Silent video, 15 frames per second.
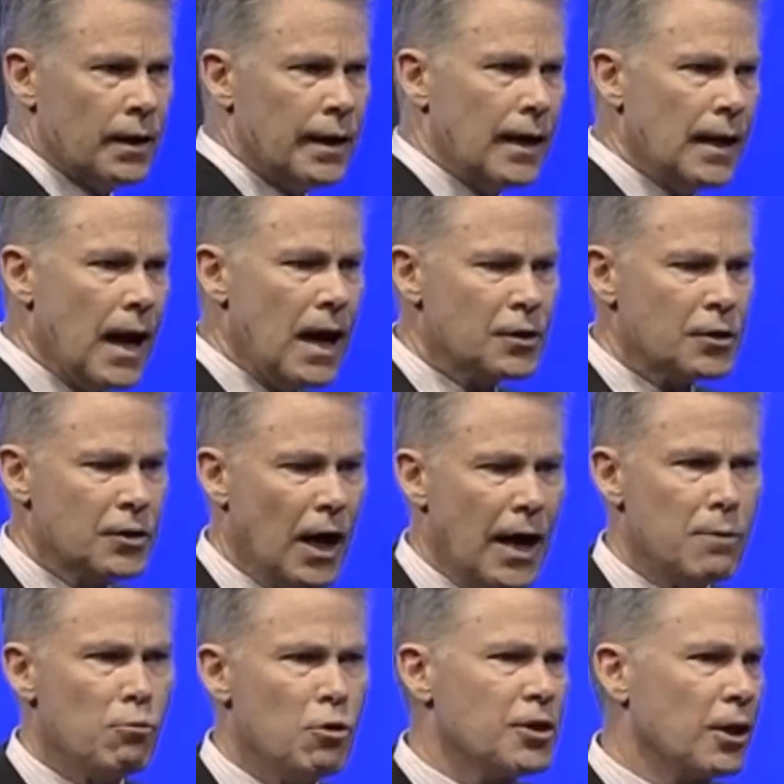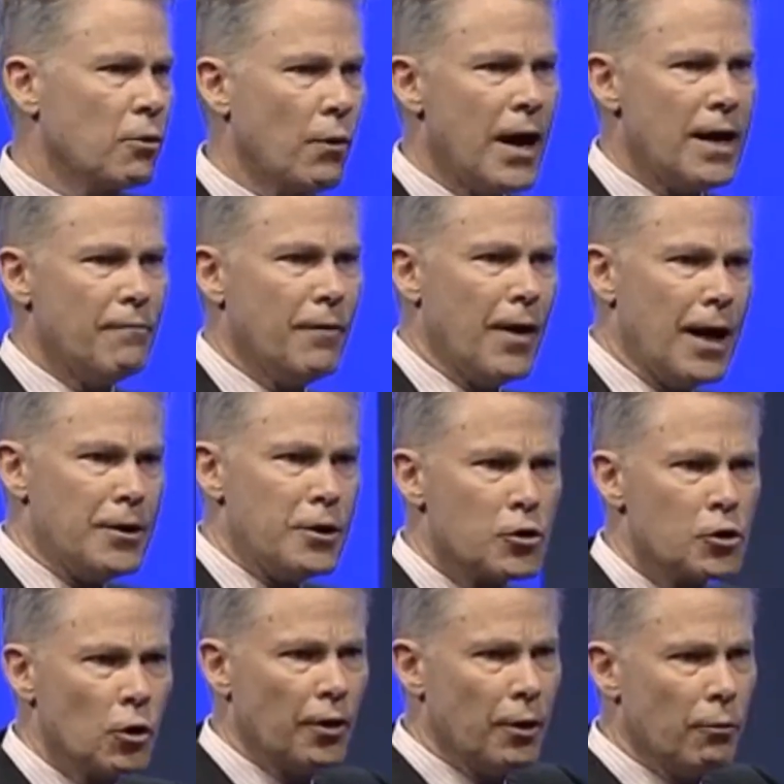Now, last night was a great event. You
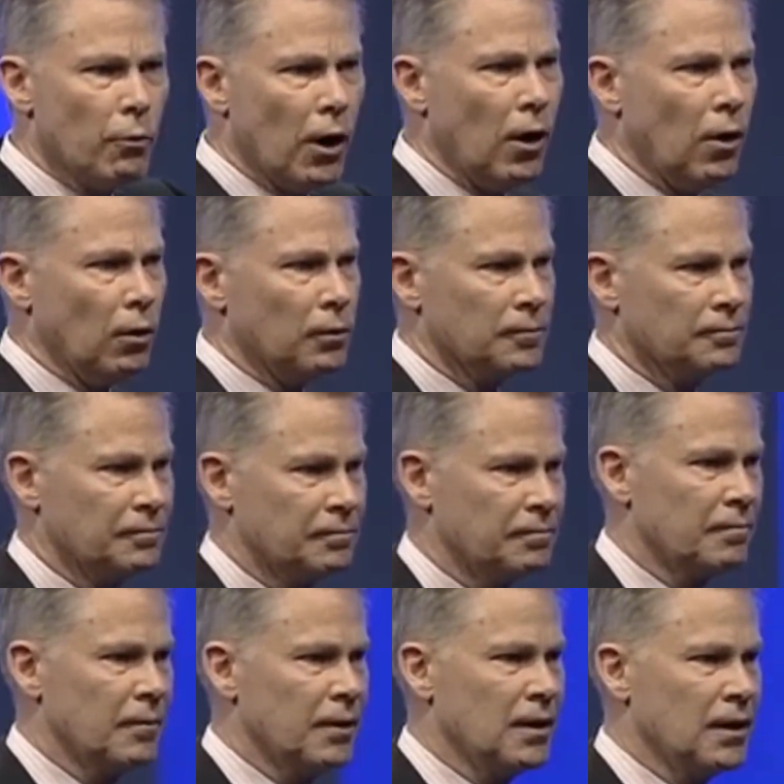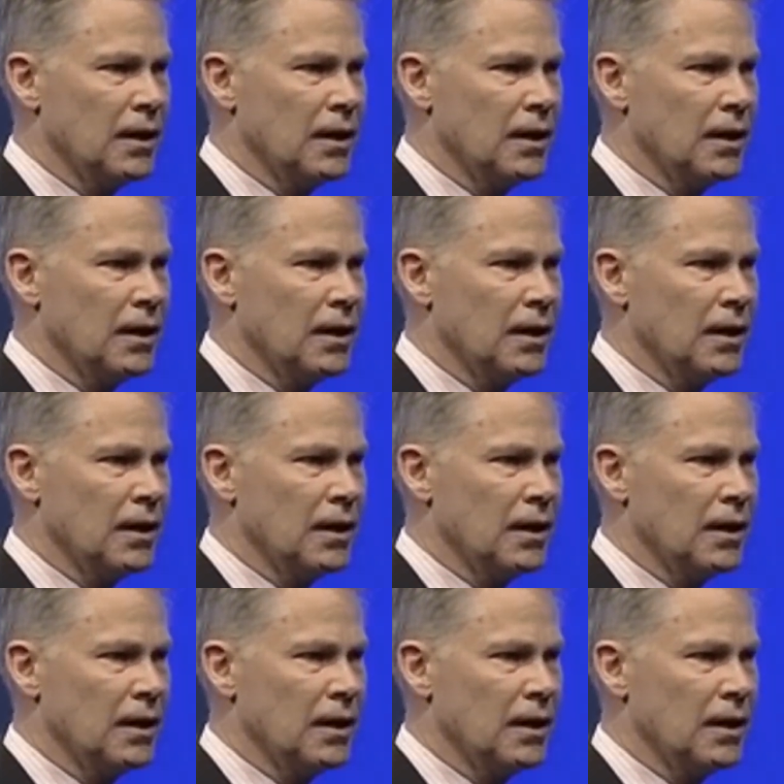saw the roll.